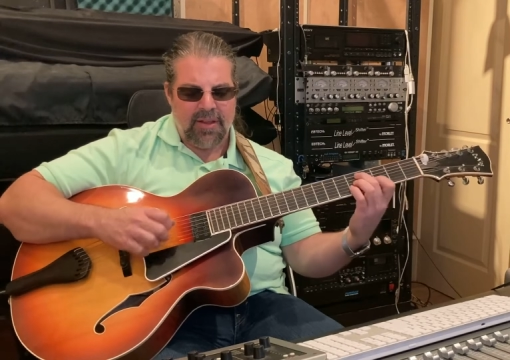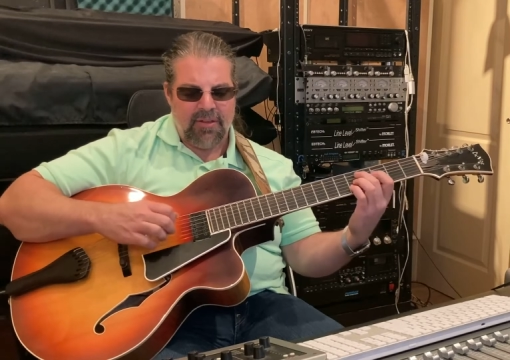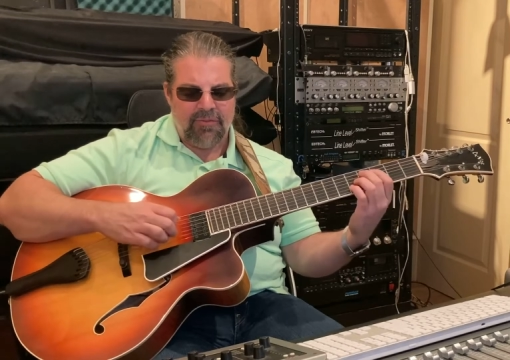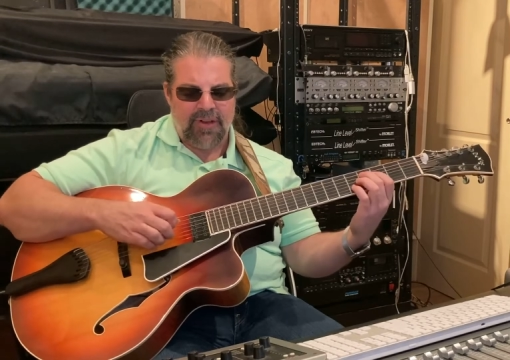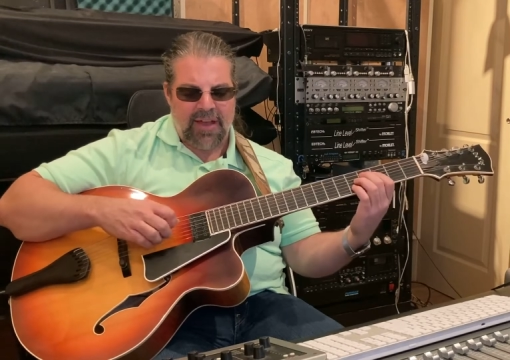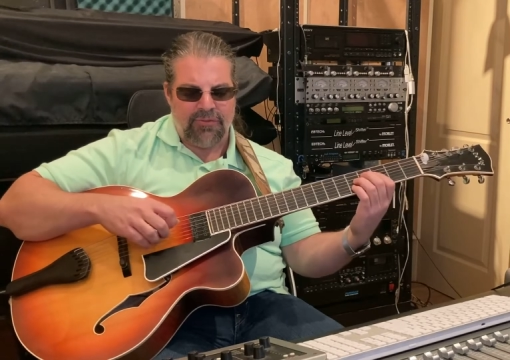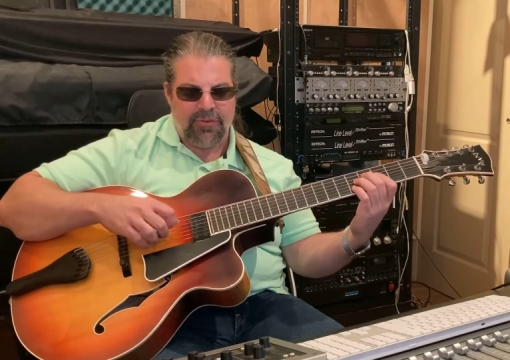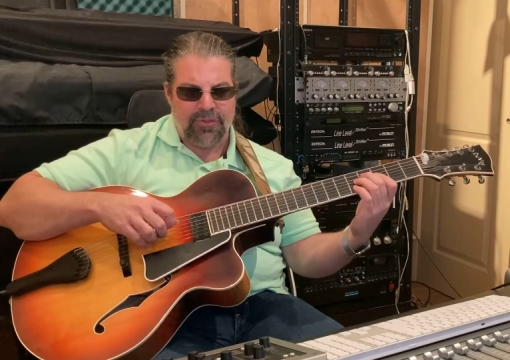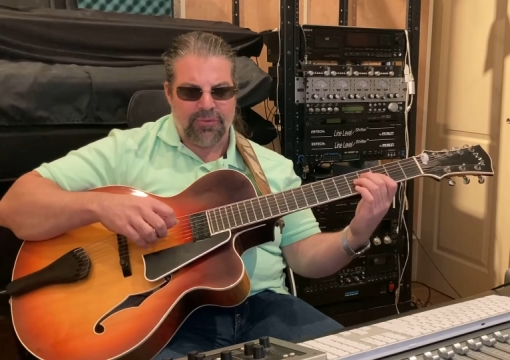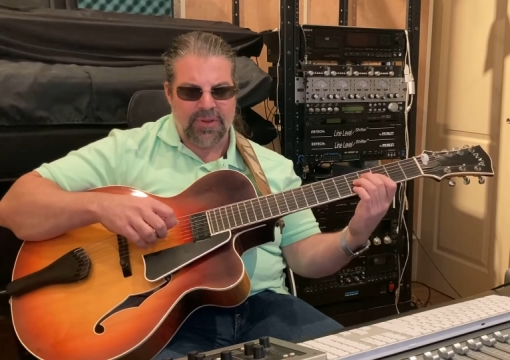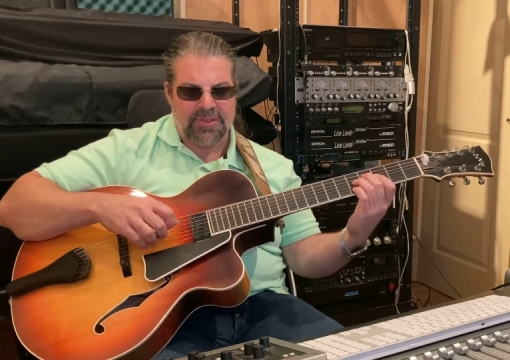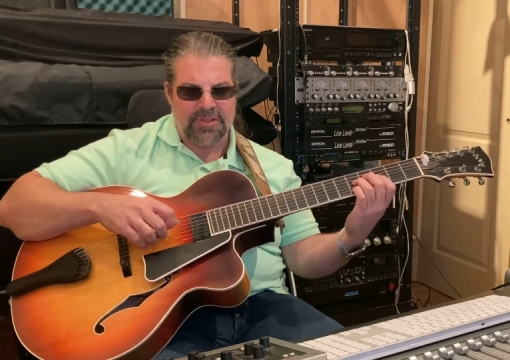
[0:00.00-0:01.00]
5 4
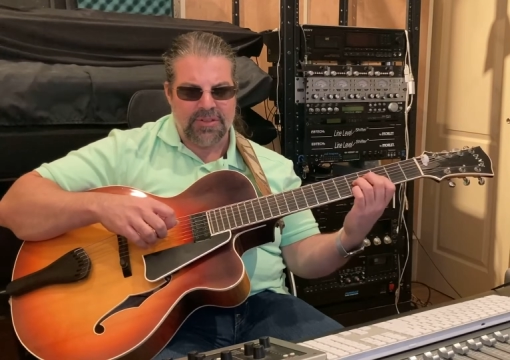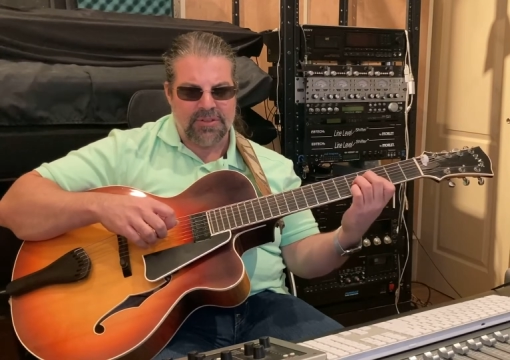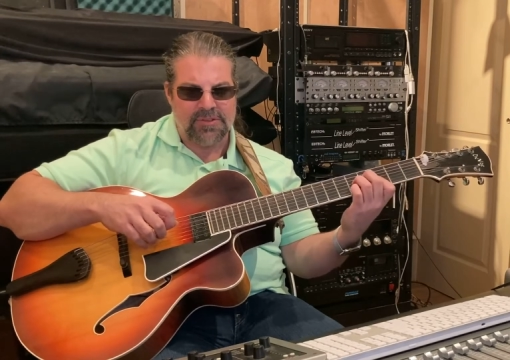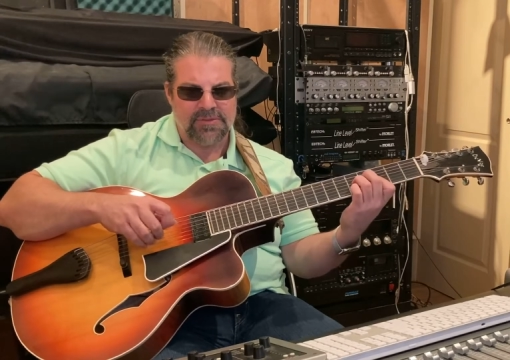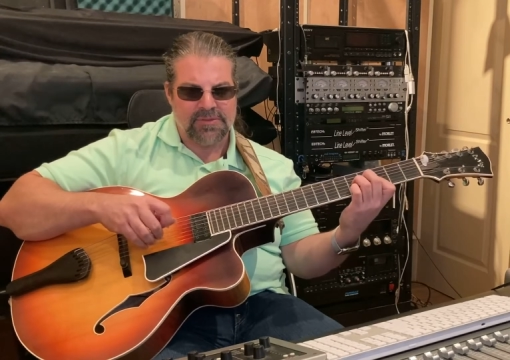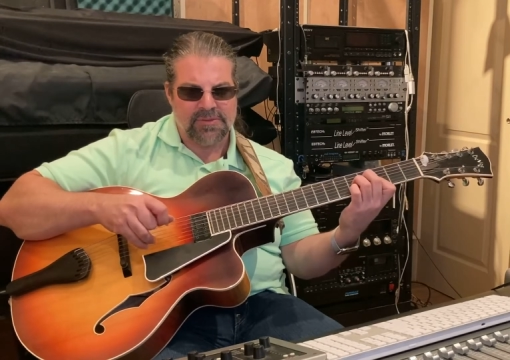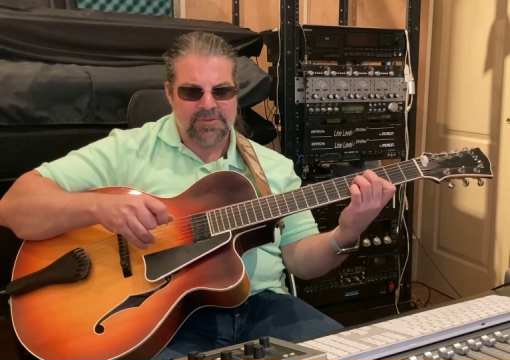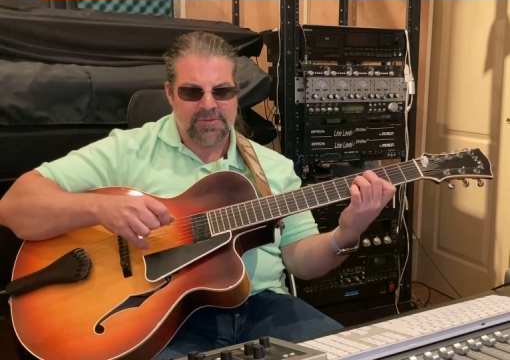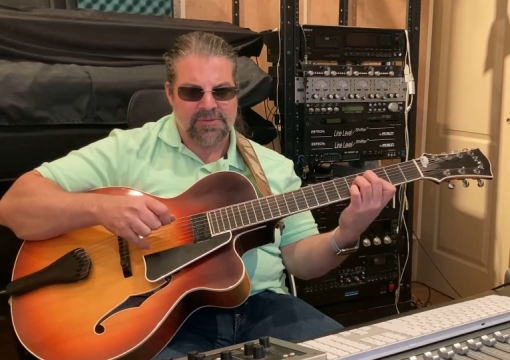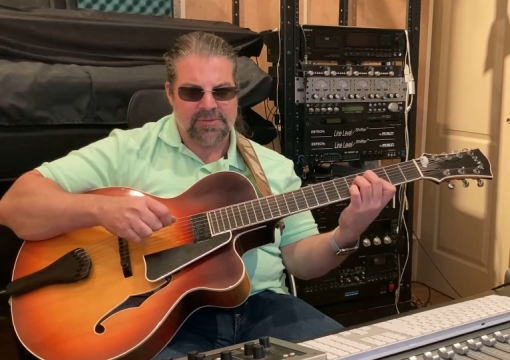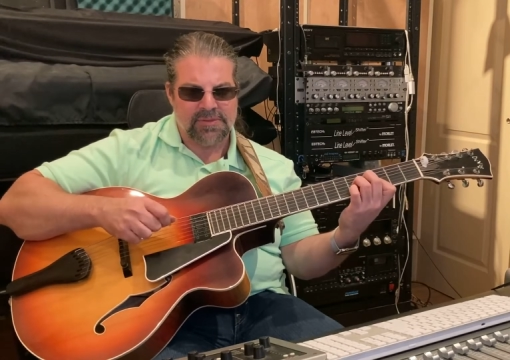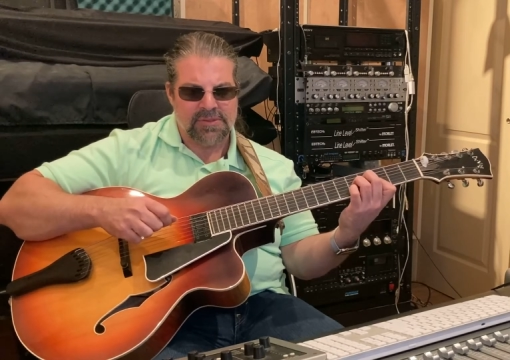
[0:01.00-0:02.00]
3 2.
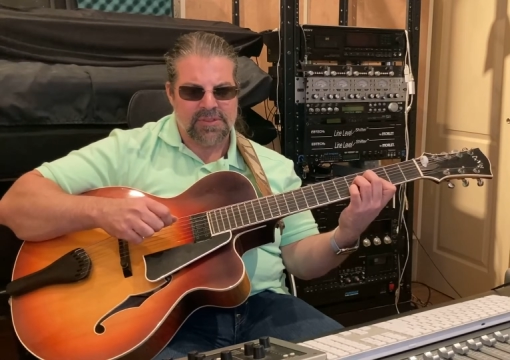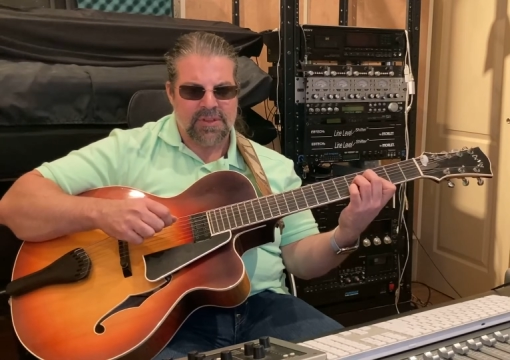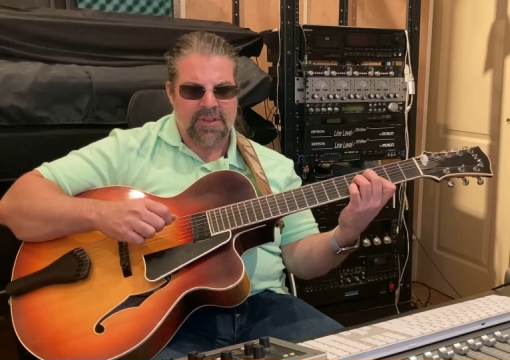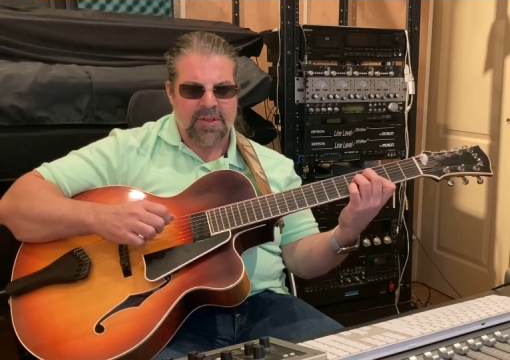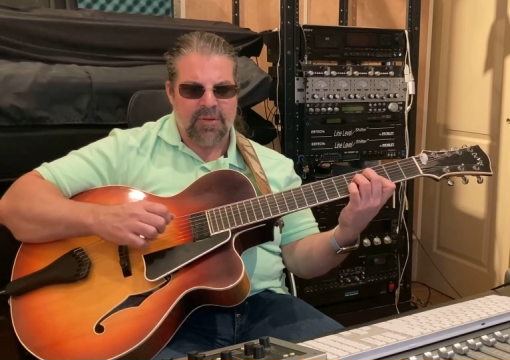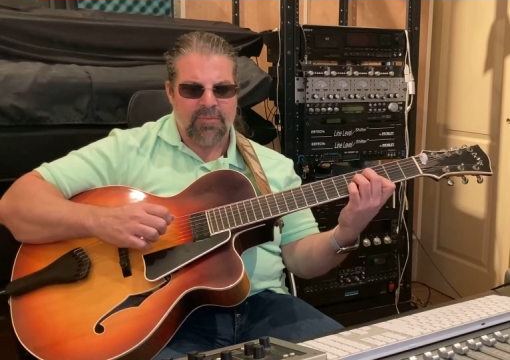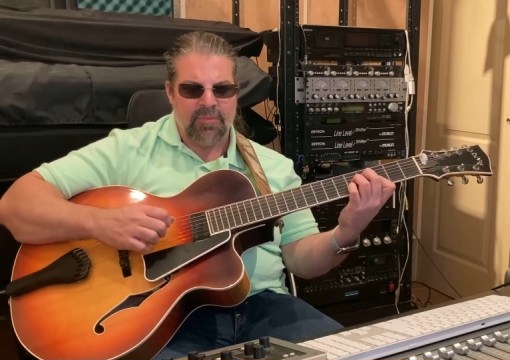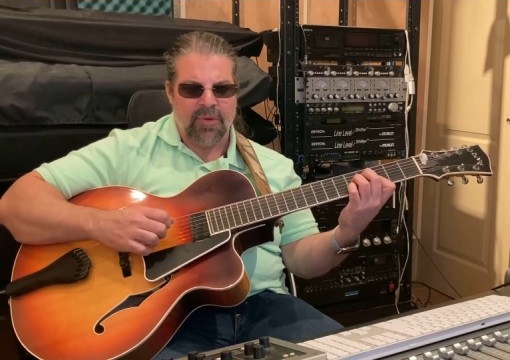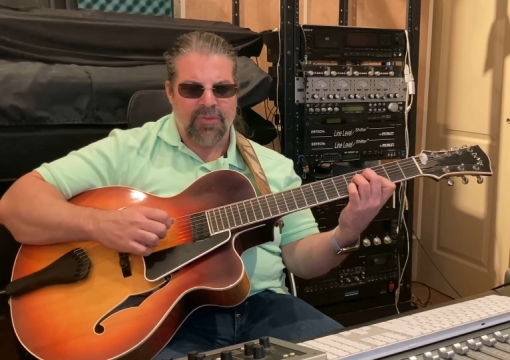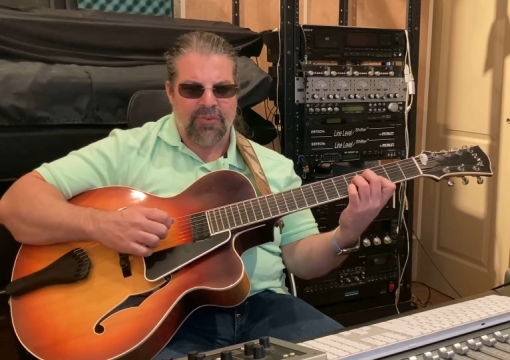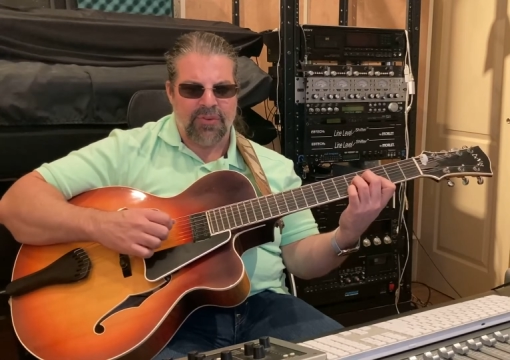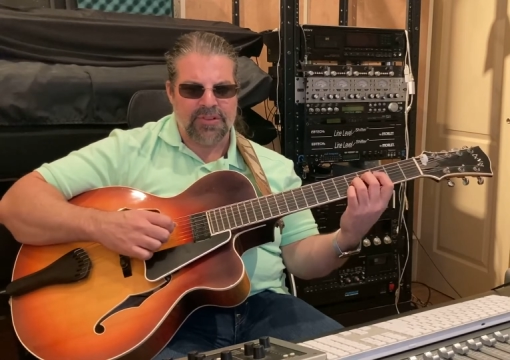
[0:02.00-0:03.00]

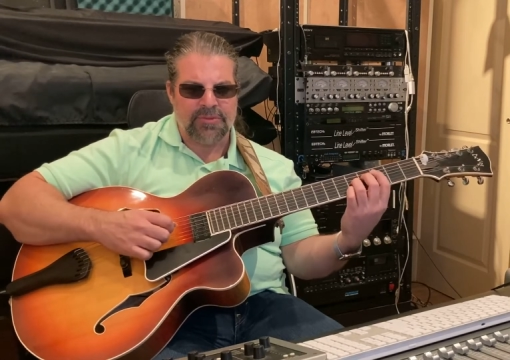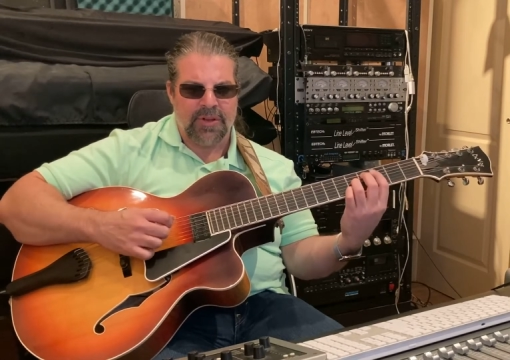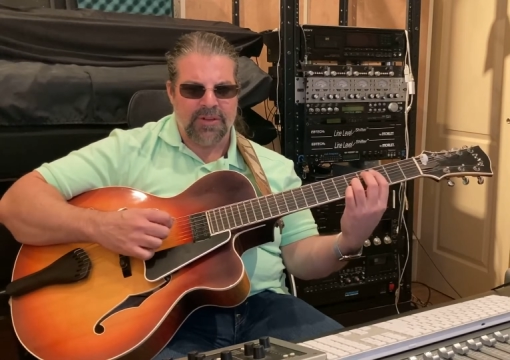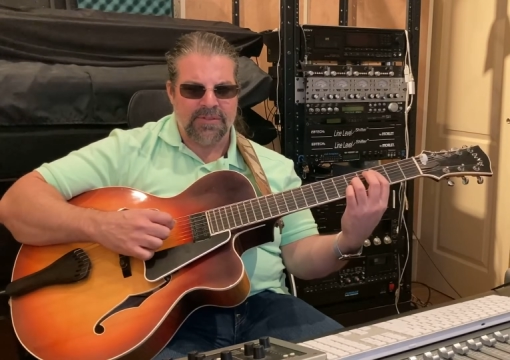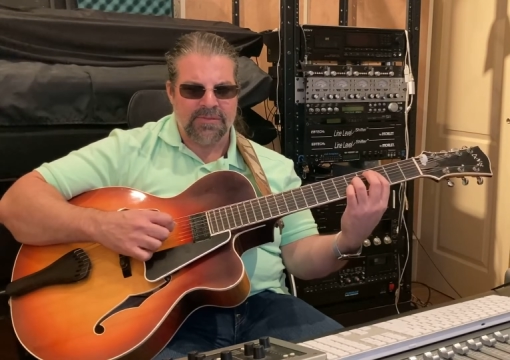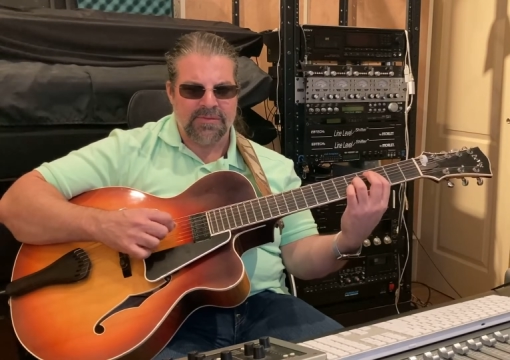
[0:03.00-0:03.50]
Move the first one,